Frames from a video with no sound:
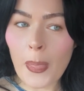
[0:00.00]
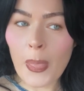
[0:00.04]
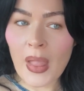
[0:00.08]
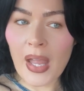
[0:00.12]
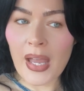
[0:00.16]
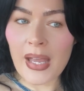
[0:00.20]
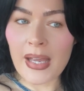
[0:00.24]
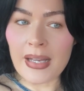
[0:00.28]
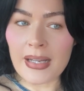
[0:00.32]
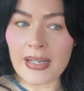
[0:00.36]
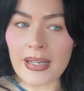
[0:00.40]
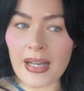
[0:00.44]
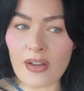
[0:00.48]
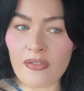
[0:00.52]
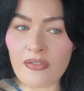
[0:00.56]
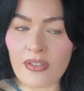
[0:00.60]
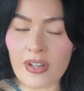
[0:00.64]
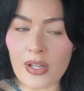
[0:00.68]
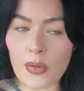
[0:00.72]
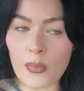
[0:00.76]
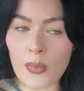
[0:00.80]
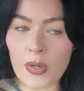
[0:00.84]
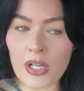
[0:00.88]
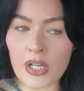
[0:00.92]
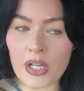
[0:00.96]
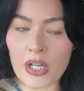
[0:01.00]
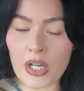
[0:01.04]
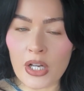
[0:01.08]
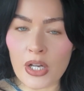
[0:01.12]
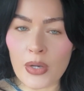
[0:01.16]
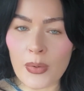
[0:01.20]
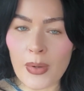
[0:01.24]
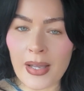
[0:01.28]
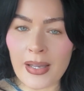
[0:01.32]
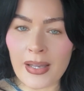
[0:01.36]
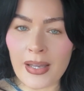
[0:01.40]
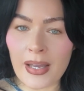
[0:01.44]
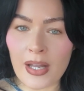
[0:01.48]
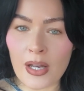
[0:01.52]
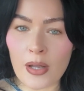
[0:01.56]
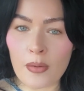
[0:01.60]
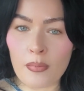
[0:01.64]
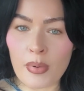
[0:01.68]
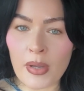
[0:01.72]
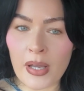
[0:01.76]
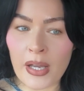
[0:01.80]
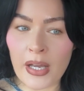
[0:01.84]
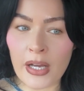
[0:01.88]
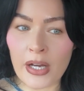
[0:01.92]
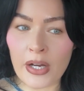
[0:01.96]
and I really want to go and get a
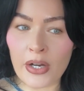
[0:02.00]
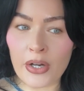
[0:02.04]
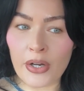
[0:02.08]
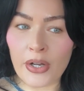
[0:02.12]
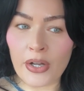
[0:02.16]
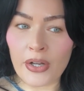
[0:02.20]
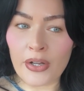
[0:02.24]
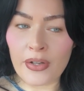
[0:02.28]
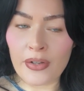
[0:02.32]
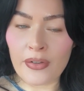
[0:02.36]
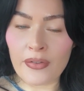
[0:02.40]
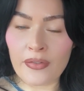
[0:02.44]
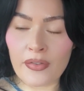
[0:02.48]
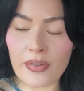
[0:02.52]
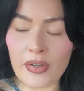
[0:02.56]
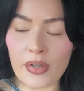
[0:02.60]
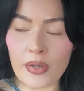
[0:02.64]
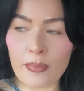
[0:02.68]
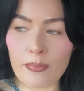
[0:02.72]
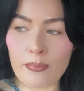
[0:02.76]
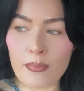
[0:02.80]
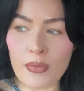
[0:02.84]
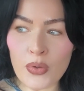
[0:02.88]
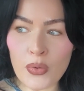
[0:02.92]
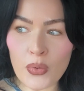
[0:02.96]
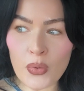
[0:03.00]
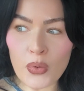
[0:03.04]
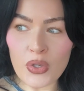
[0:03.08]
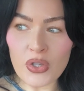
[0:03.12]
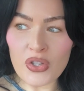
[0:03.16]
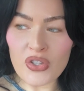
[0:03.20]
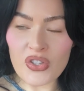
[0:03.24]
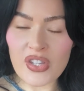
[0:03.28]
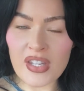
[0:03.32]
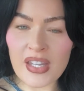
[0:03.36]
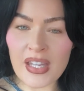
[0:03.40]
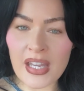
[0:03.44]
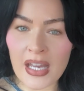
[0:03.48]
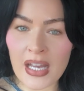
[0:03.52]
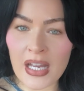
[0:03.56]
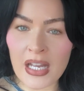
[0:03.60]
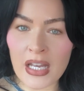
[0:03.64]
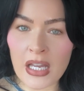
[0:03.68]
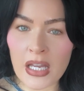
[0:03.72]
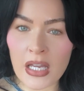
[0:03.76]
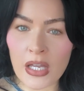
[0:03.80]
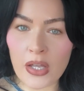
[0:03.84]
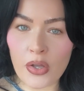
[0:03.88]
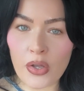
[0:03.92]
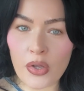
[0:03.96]
pair of mules, kitten
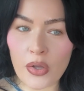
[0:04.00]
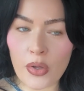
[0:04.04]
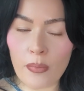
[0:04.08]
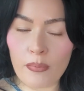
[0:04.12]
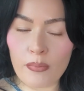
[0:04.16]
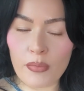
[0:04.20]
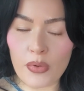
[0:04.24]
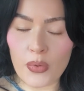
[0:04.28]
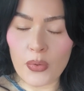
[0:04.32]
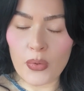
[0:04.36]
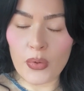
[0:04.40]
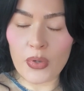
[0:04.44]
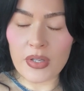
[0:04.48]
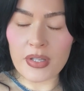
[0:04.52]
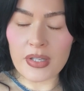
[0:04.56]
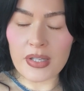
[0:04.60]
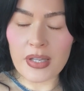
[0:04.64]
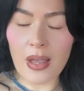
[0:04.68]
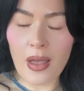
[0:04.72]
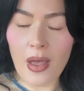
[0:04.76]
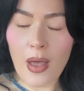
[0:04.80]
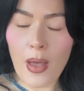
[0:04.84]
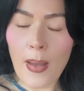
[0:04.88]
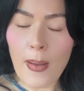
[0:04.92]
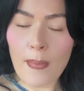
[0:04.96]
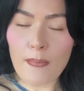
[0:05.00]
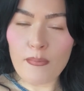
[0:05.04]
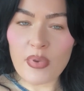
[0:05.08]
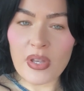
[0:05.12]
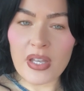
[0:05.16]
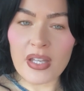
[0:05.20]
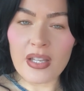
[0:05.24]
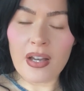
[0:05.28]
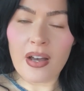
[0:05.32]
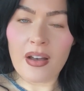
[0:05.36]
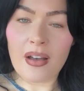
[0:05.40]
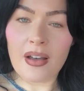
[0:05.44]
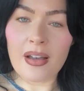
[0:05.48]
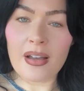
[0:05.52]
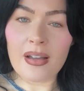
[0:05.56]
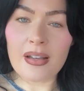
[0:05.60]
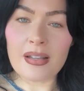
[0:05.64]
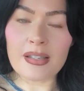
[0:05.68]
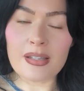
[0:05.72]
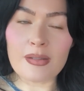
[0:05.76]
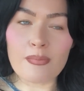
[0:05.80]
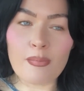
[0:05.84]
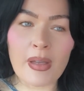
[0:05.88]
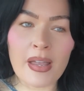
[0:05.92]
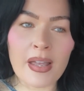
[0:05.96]
heel mules,
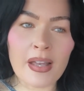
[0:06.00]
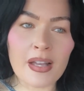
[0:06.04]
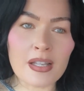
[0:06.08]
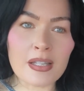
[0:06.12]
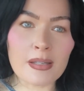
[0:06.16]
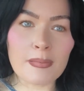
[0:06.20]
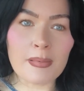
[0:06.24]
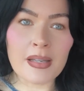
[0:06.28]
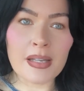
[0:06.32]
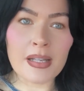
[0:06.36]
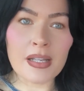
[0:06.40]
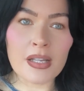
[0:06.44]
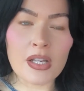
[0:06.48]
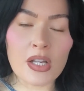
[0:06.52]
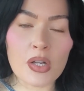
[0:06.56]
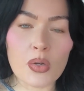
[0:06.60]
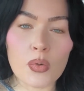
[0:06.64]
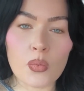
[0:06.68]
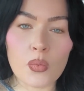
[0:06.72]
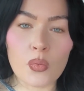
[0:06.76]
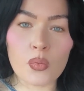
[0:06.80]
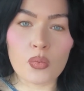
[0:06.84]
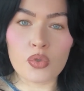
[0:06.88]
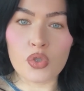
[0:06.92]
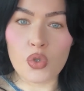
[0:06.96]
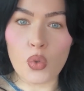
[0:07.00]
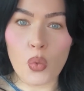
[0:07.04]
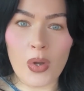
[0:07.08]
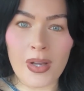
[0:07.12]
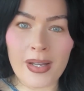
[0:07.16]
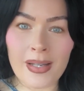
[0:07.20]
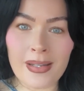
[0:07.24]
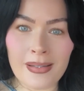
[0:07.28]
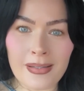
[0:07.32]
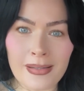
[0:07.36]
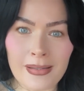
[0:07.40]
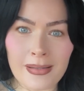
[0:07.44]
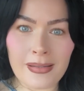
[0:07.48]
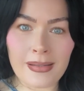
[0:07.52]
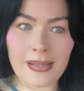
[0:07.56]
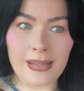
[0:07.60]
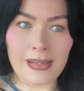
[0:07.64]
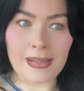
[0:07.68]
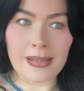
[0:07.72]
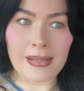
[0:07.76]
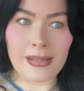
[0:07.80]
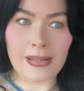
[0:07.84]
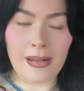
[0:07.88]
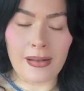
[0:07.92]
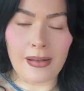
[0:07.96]
because my husband joined
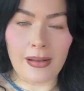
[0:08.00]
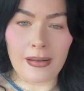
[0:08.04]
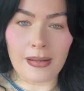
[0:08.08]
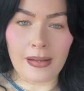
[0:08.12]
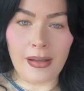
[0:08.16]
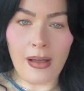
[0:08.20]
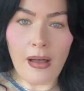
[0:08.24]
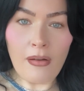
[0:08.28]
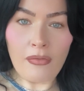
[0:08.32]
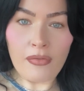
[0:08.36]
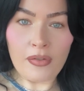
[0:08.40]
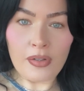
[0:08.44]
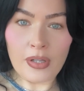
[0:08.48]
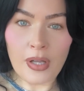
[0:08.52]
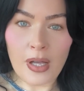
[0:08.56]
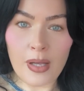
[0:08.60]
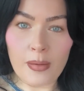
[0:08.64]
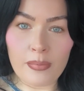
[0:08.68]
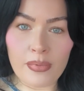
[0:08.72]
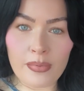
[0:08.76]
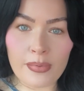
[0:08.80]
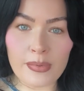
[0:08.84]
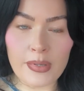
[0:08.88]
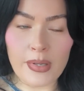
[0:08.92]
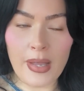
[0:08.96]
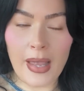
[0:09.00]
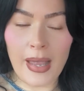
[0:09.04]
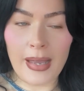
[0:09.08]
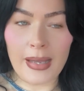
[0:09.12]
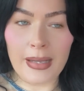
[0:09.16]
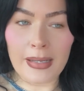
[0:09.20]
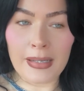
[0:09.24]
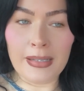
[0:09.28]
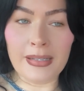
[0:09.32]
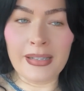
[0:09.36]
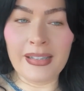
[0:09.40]
this golf club, and